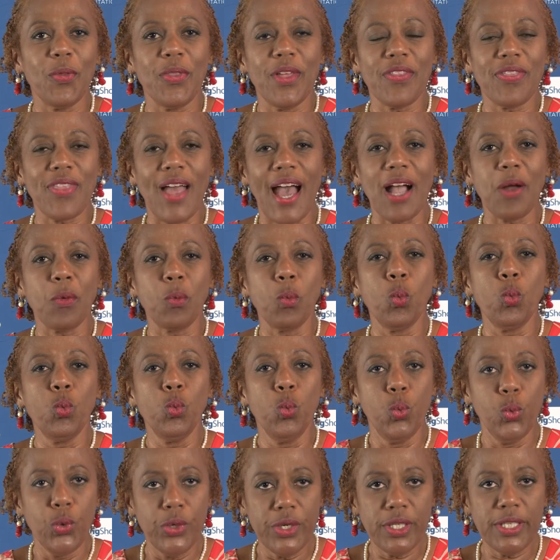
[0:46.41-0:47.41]
that
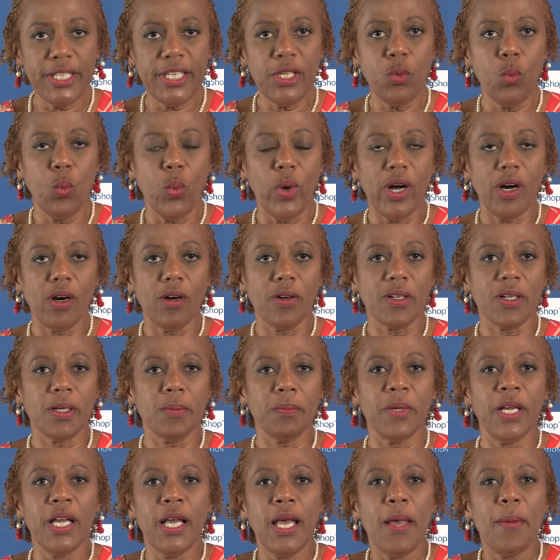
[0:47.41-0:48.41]
I really
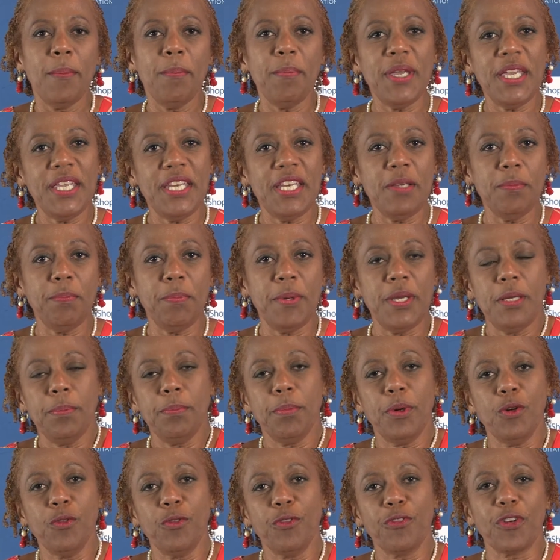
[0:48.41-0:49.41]
welcome meeting
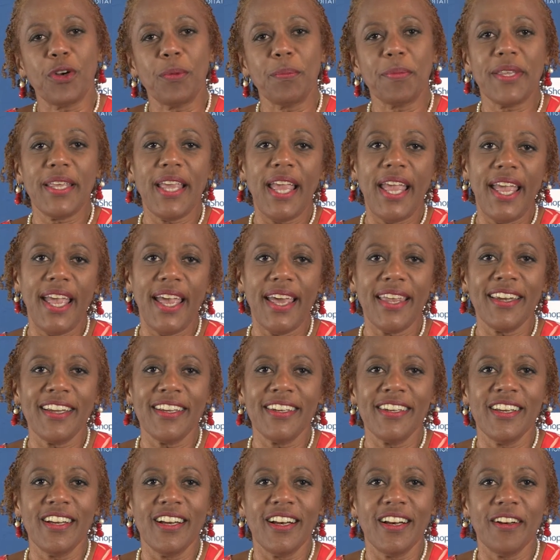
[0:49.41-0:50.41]
people from
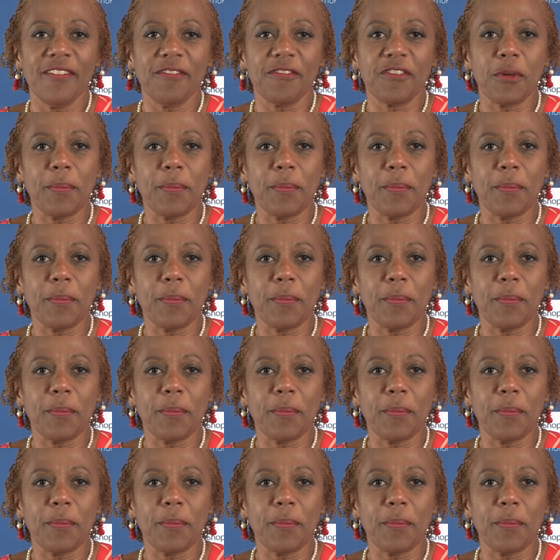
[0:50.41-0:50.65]
Canada,